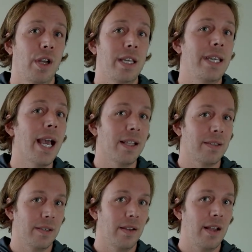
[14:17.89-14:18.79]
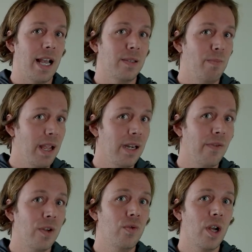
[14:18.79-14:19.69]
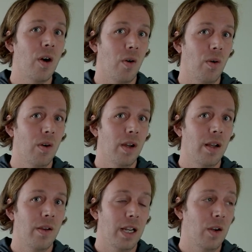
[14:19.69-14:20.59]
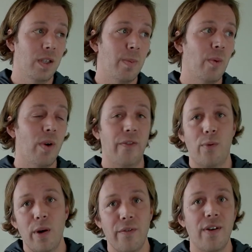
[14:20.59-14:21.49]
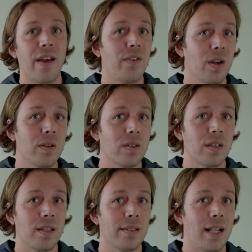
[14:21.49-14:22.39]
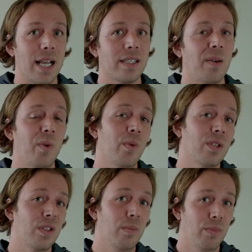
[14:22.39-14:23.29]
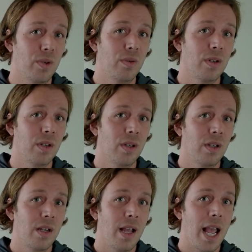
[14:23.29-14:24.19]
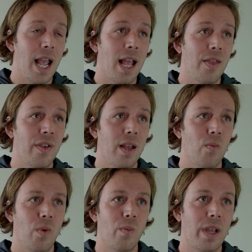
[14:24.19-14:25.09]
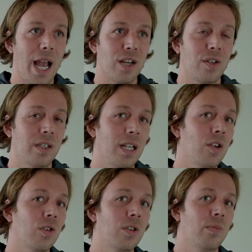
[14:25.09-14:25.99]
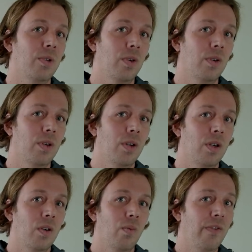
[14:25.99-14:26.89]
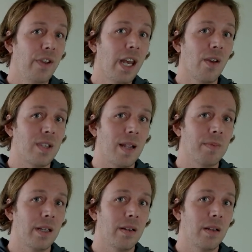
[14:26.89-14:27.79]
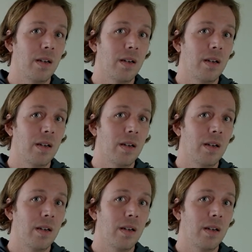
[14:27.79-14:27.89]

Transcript: Yet, as many of you know, it's been, what, 45 years since last time we went to the moon? And then when we actually did go to the moon, we videotaped it.